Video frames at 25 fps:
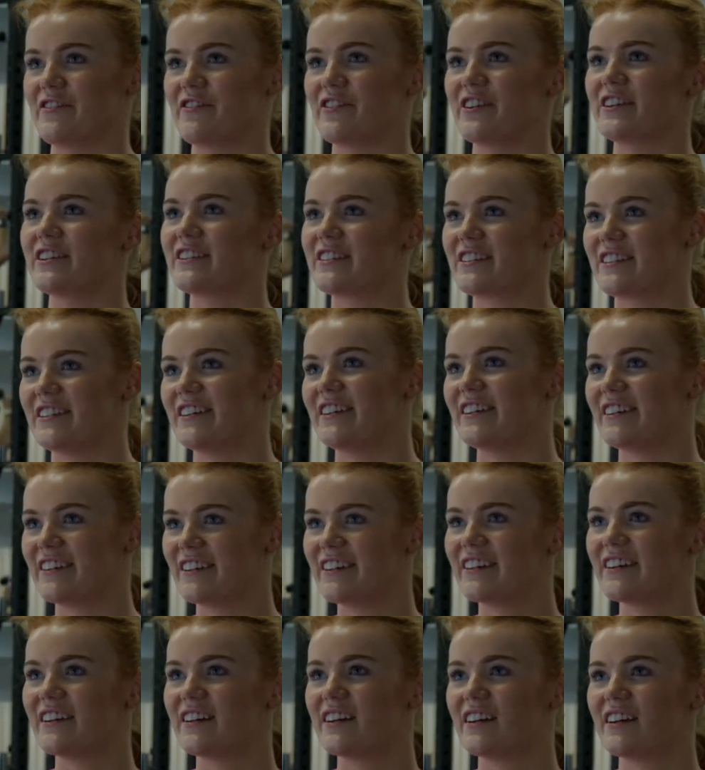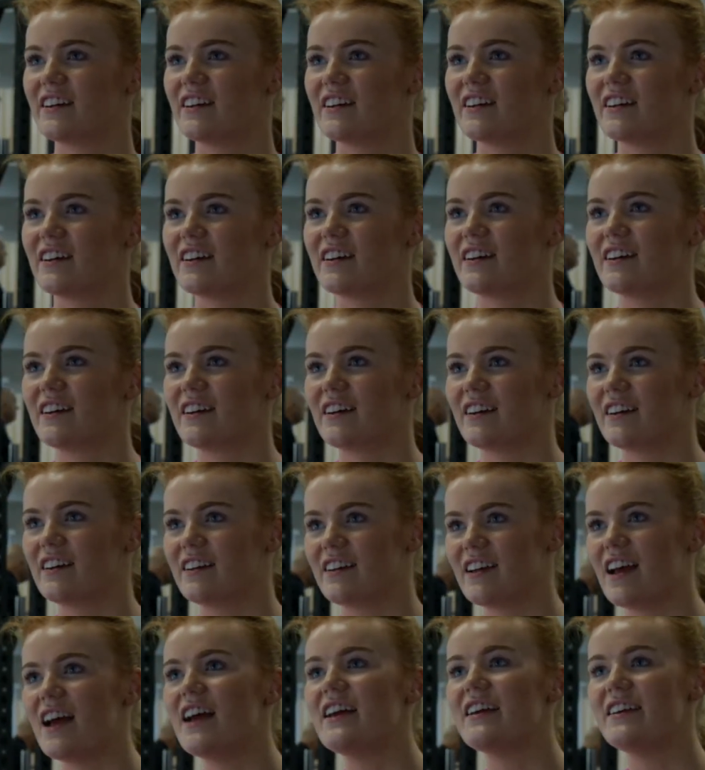developed relationships which I've had
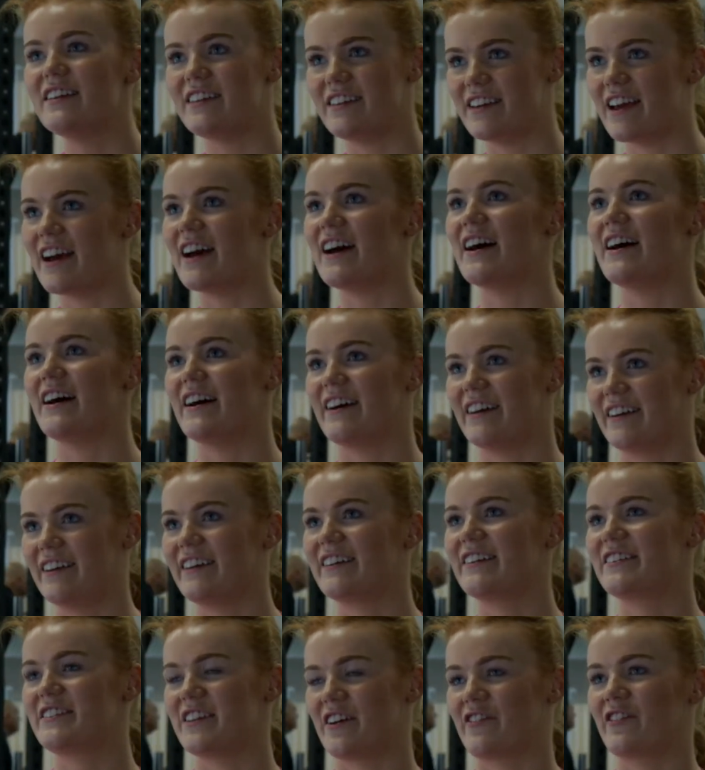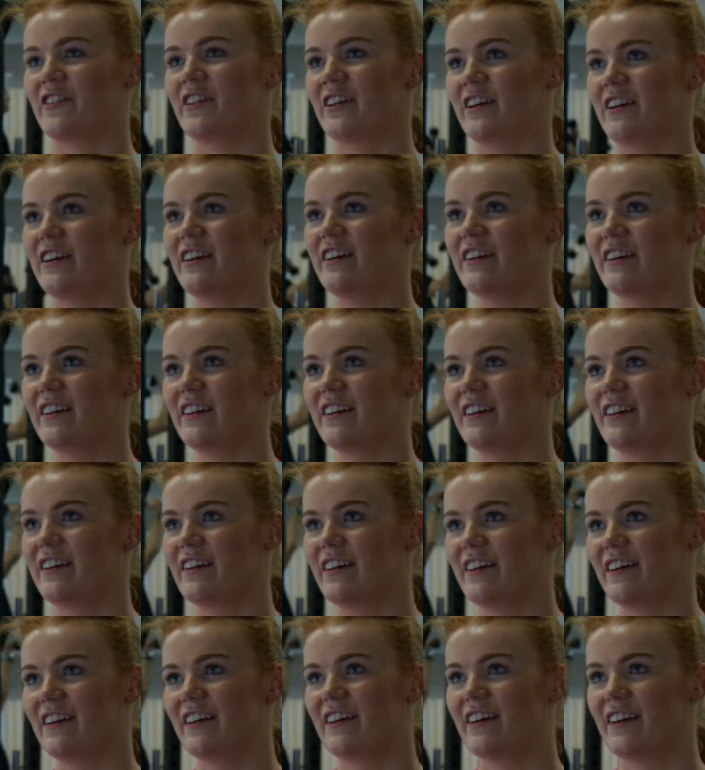for this whole time, and there'll be
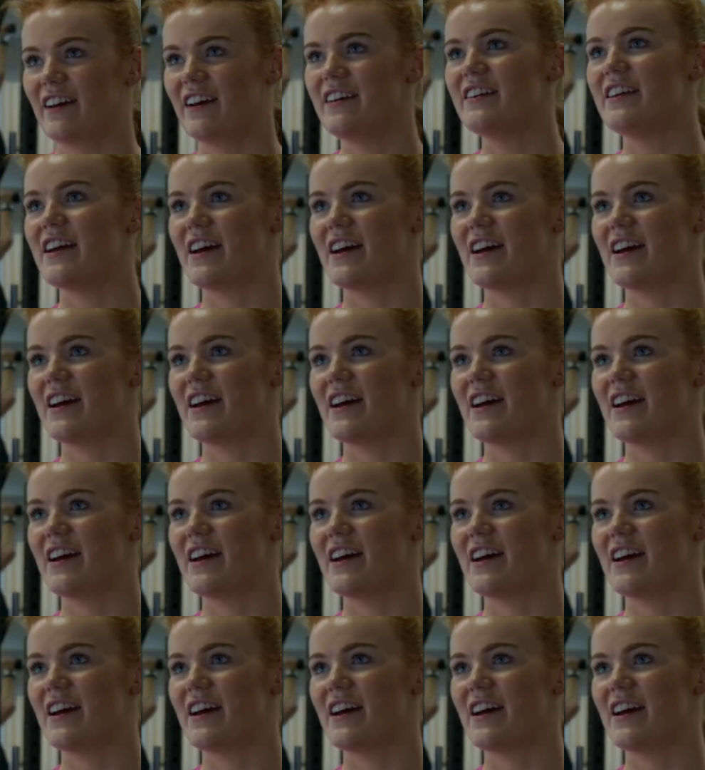relationships that I'll